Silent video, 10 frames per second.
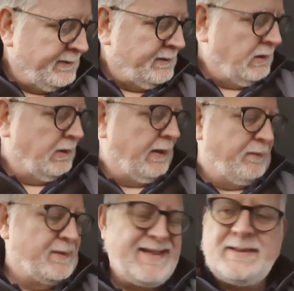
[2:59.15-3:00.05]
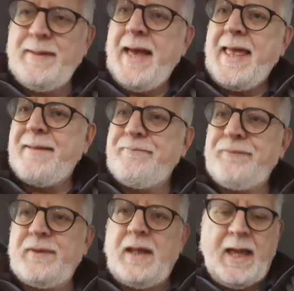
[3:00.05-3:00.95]
don't care what he says about it
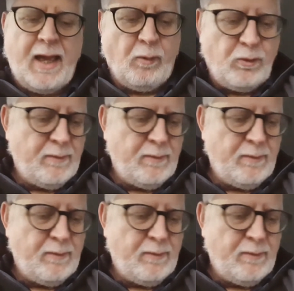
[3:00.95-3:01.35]
uh, one